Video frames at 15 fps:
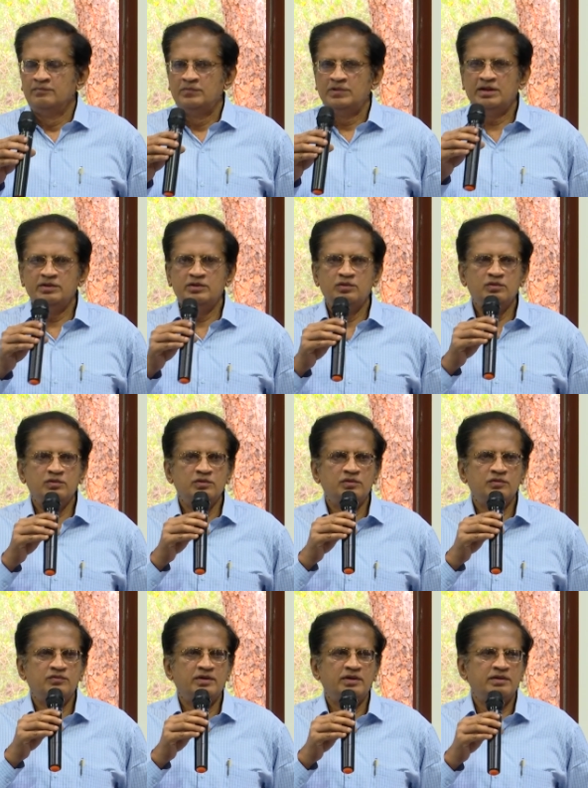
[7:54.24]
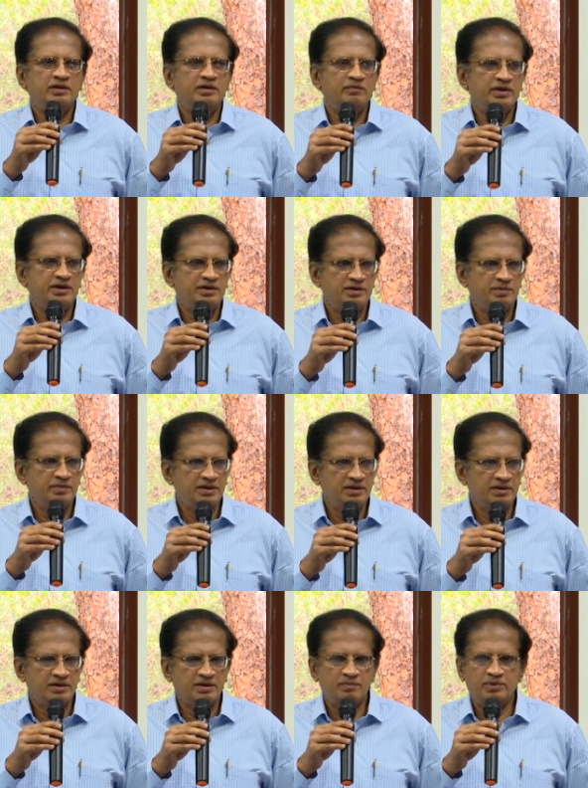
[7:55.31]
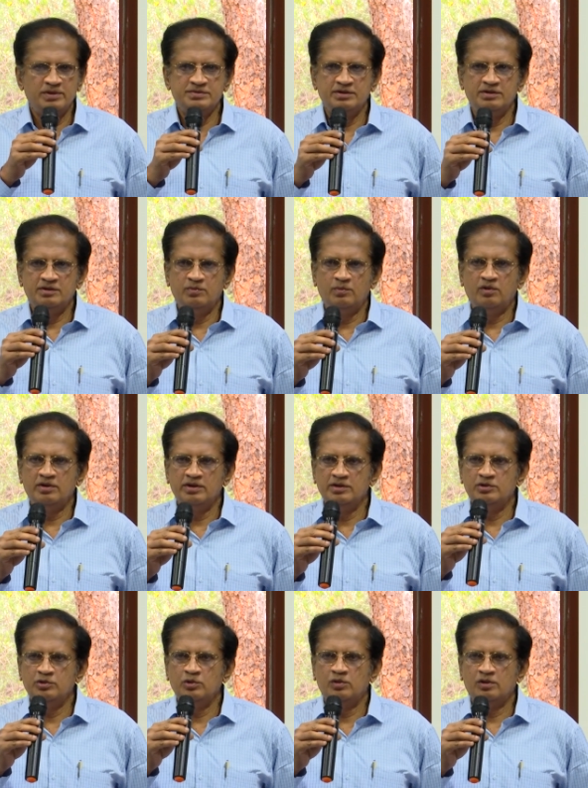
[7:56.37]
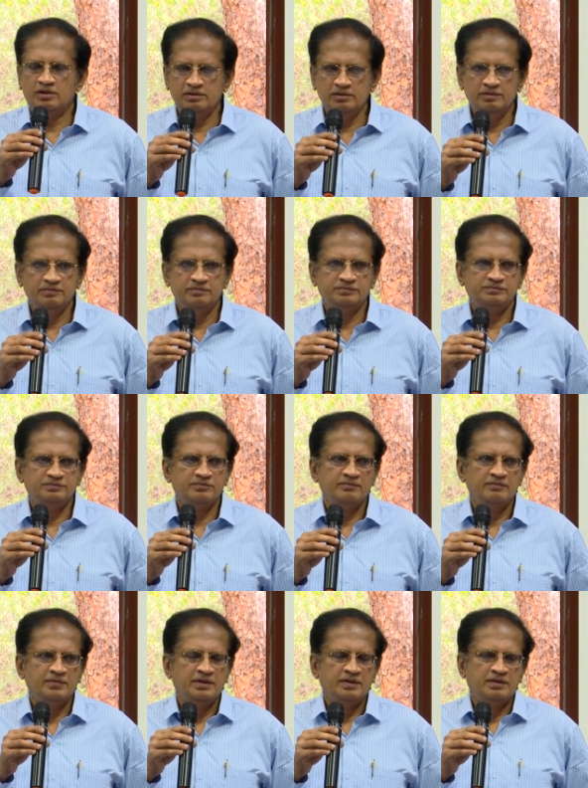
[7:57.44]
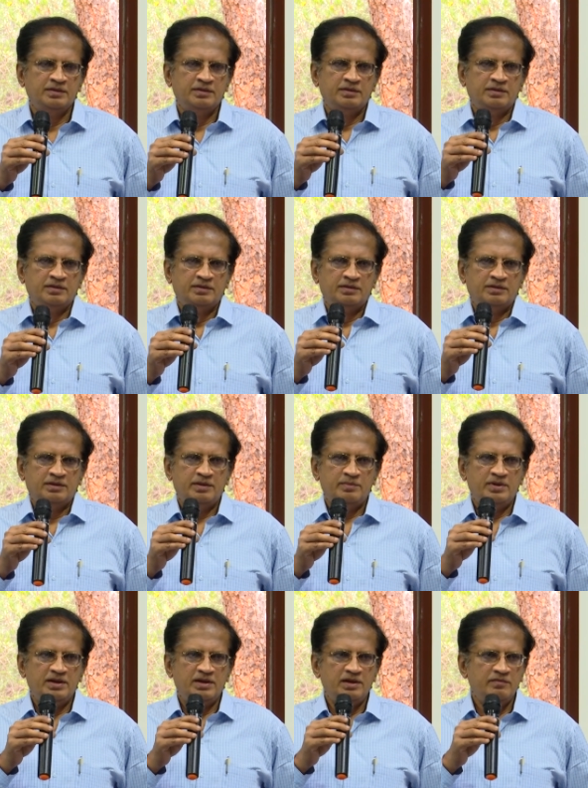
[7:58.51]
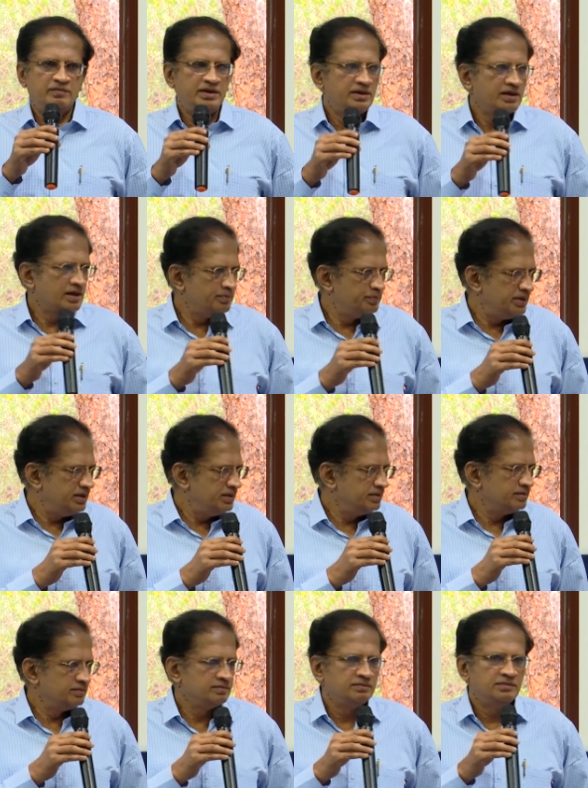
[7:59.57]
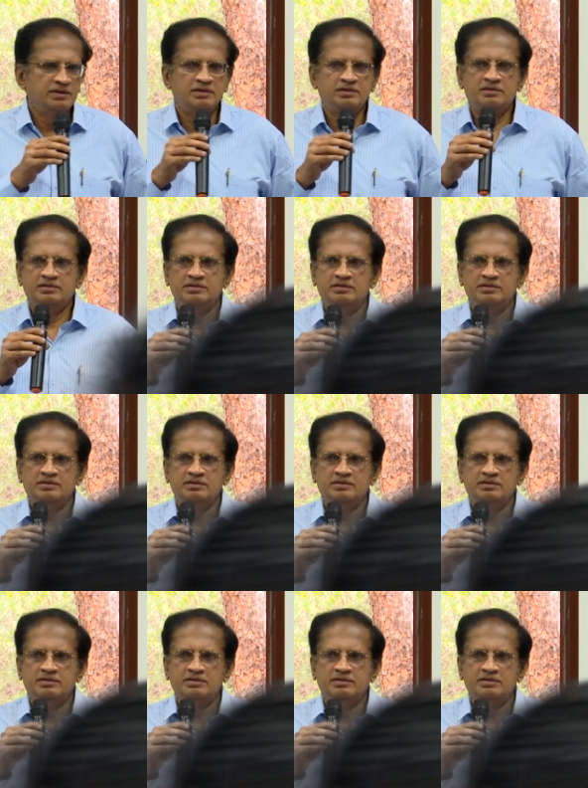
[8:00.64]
Thank you for inviting me, and a pleasant morning to you all. I am really very happy that